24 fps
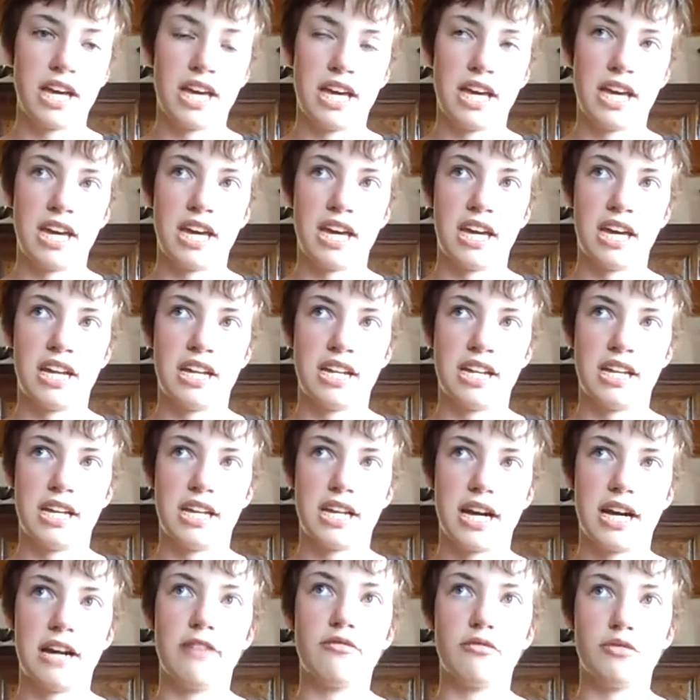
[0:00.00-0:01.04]
and
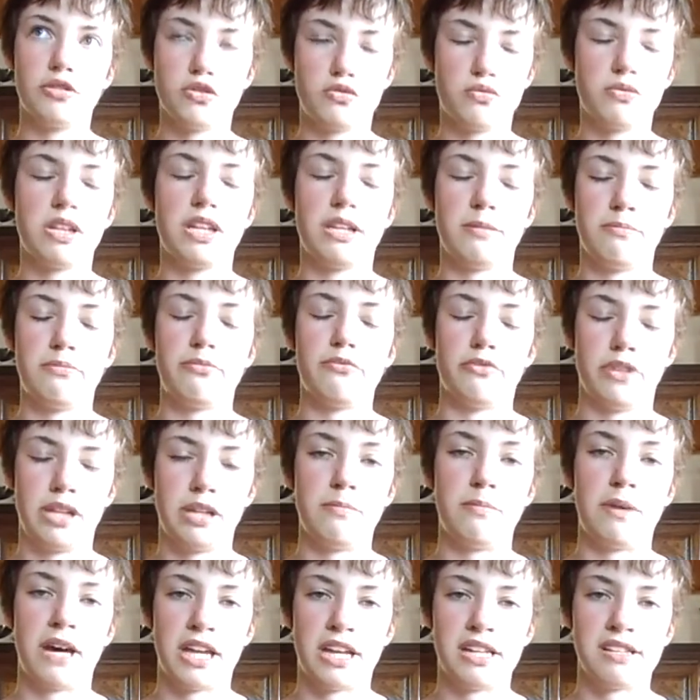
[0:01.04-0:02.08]
I was really,
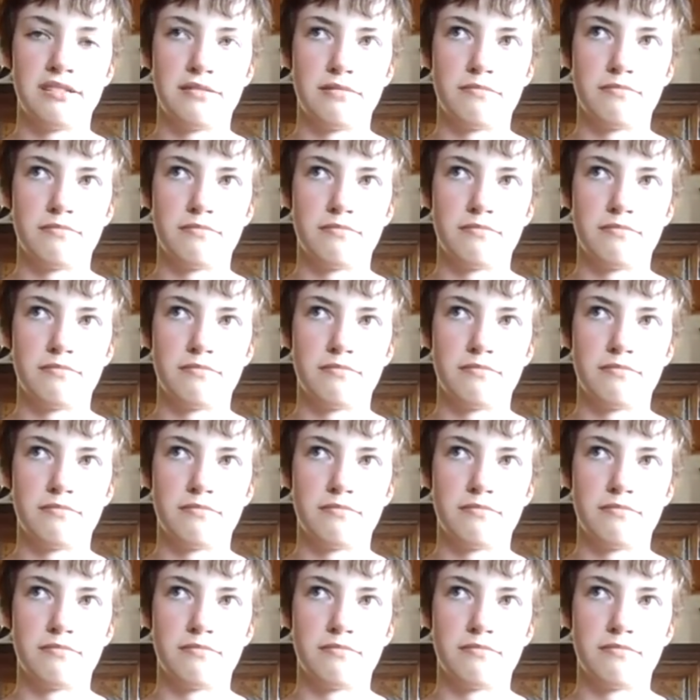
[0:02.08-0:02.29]
really bad